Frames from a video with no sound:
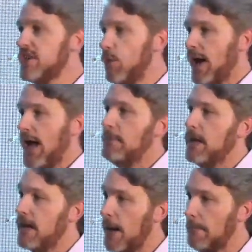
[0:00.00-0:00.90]
that were
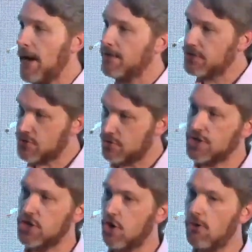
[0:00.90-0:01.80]
happening about the
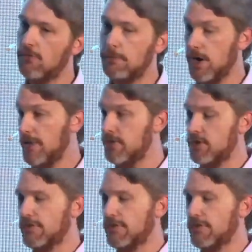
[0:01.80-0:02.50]
structure of the, Python,